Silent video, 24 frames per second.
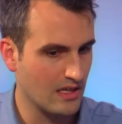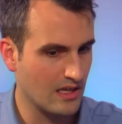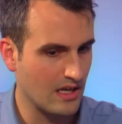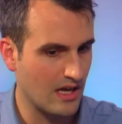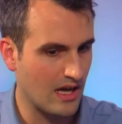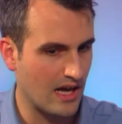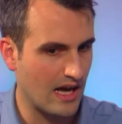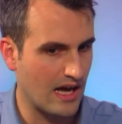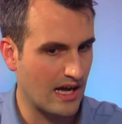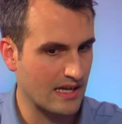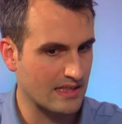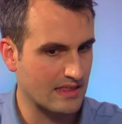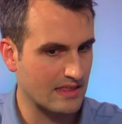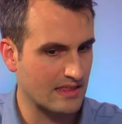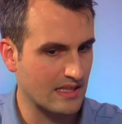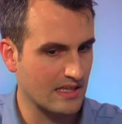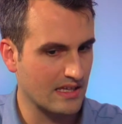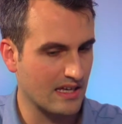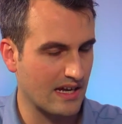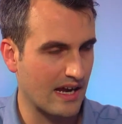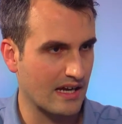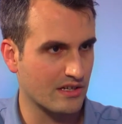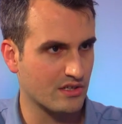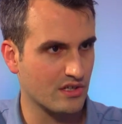I think
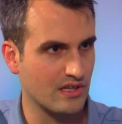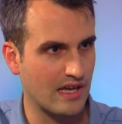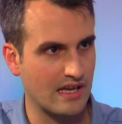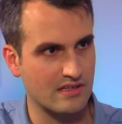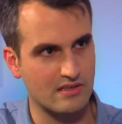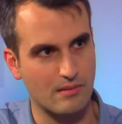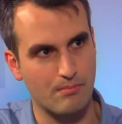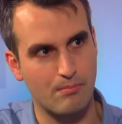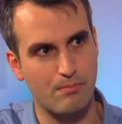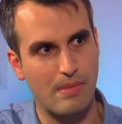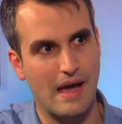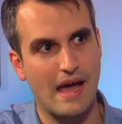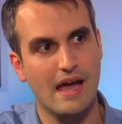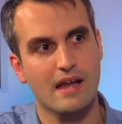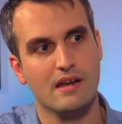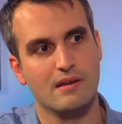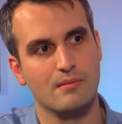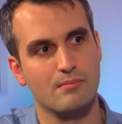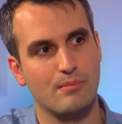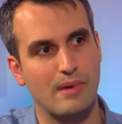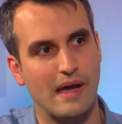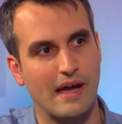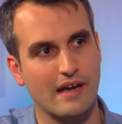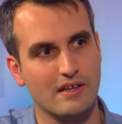it actually has a bad
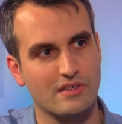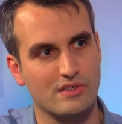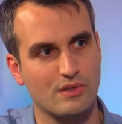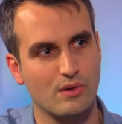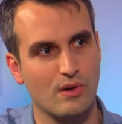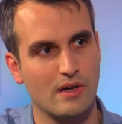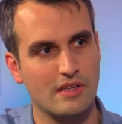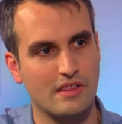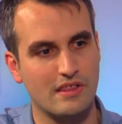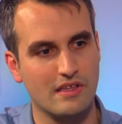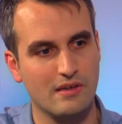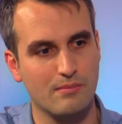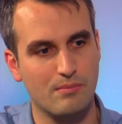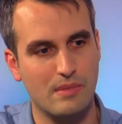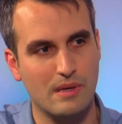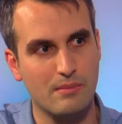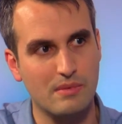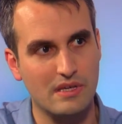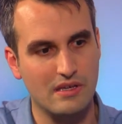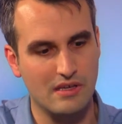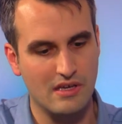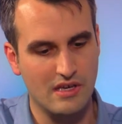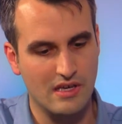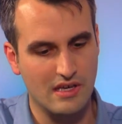impact. So I think
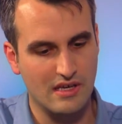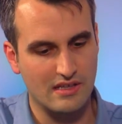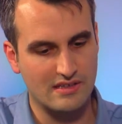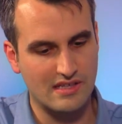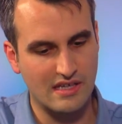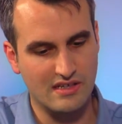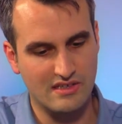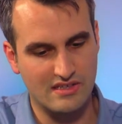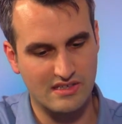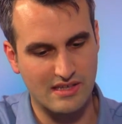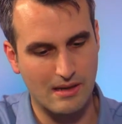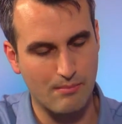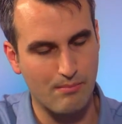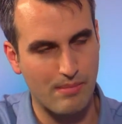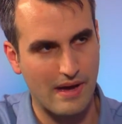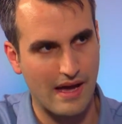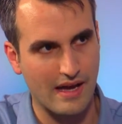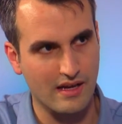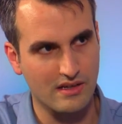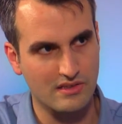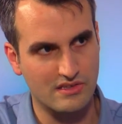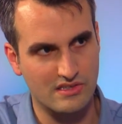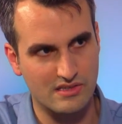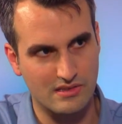maybe take a step
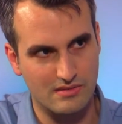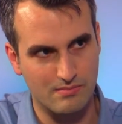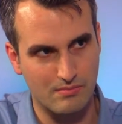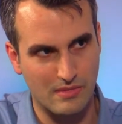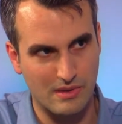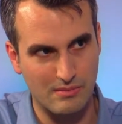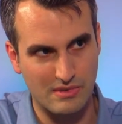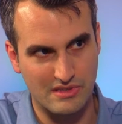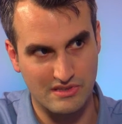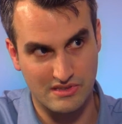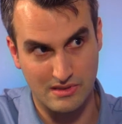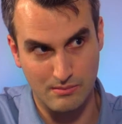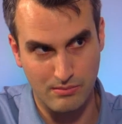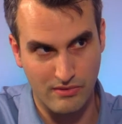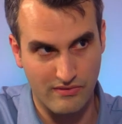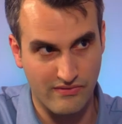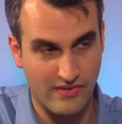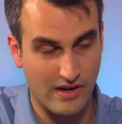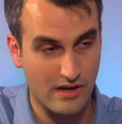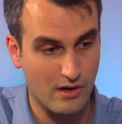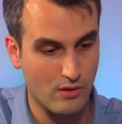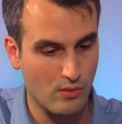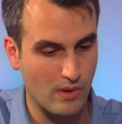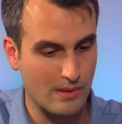back, maybe
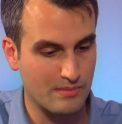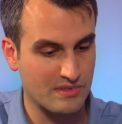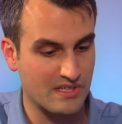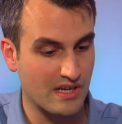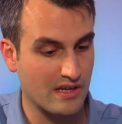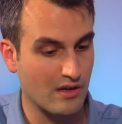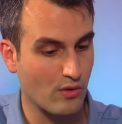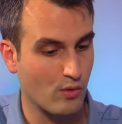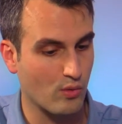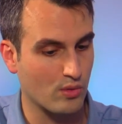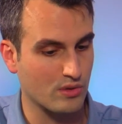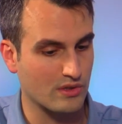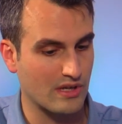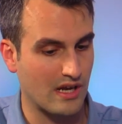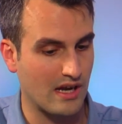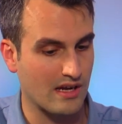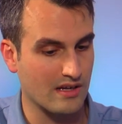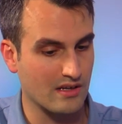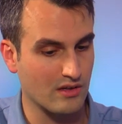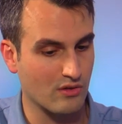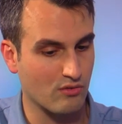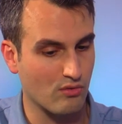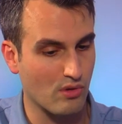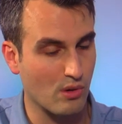simplify your website, or kind
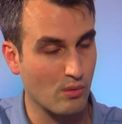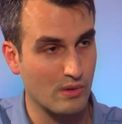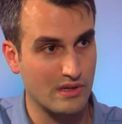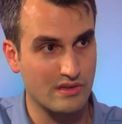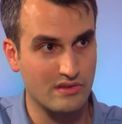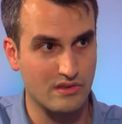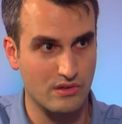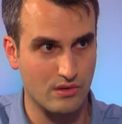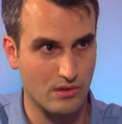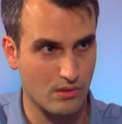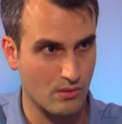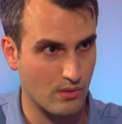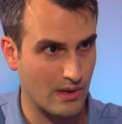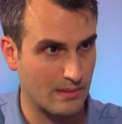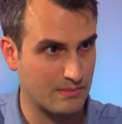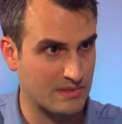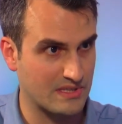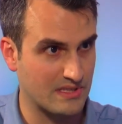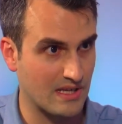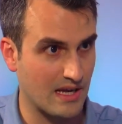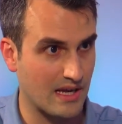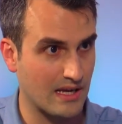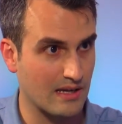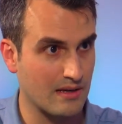of grow into your
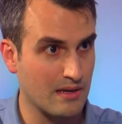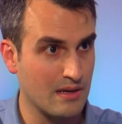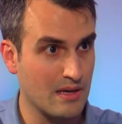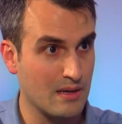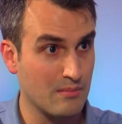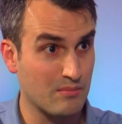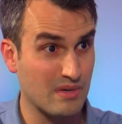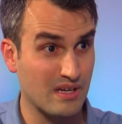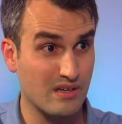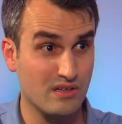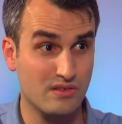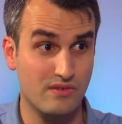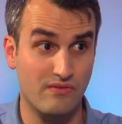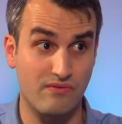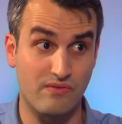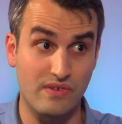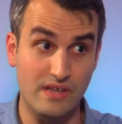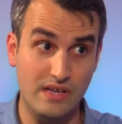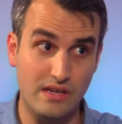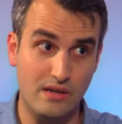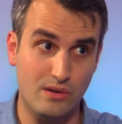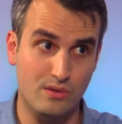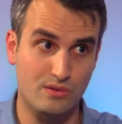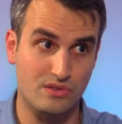website, because
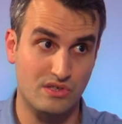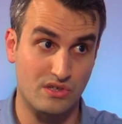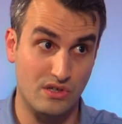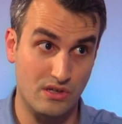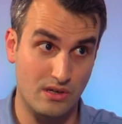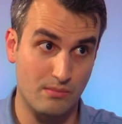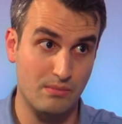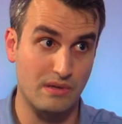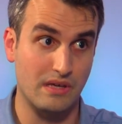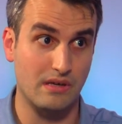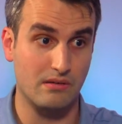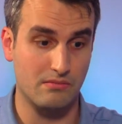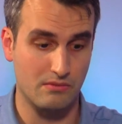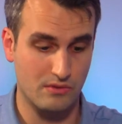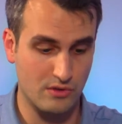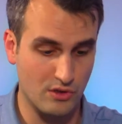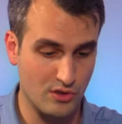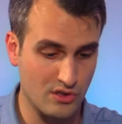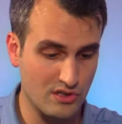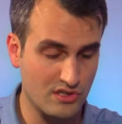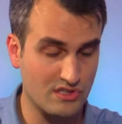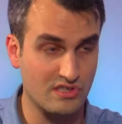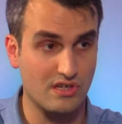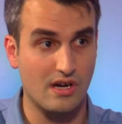video is going to be, you're
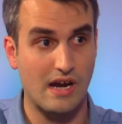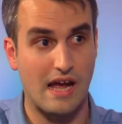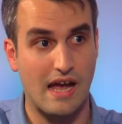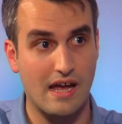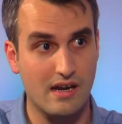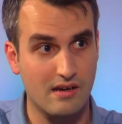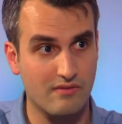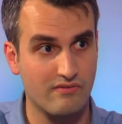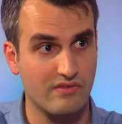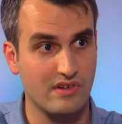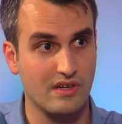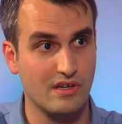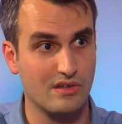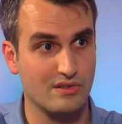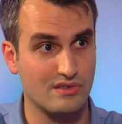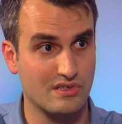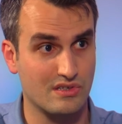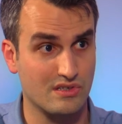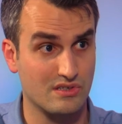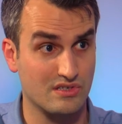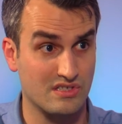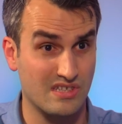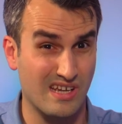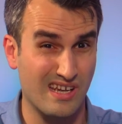going to start adding videos to
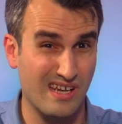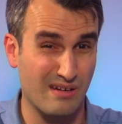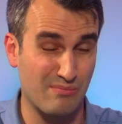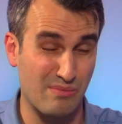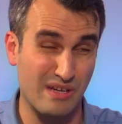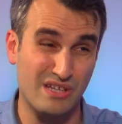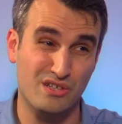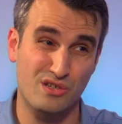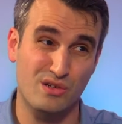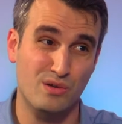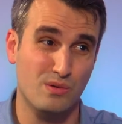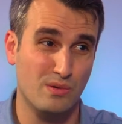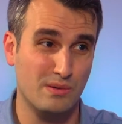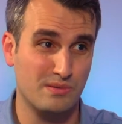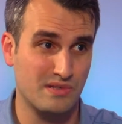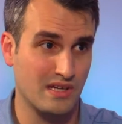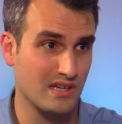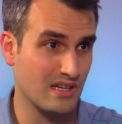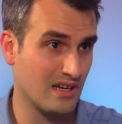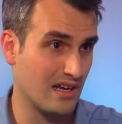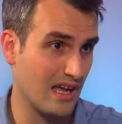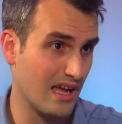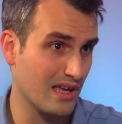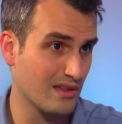your site, and make sure your website
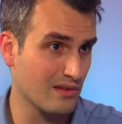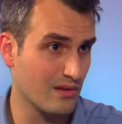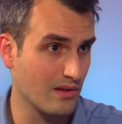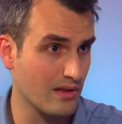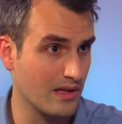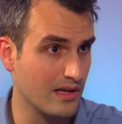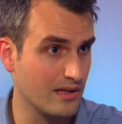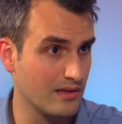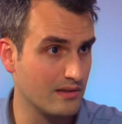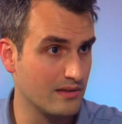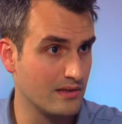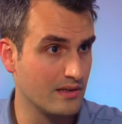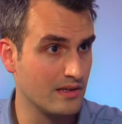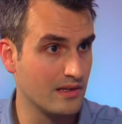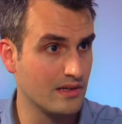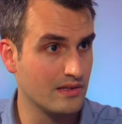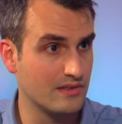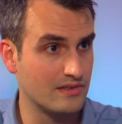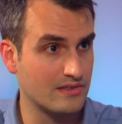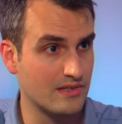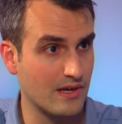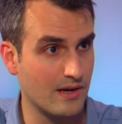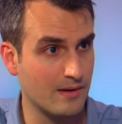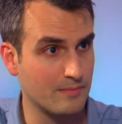can handle it. So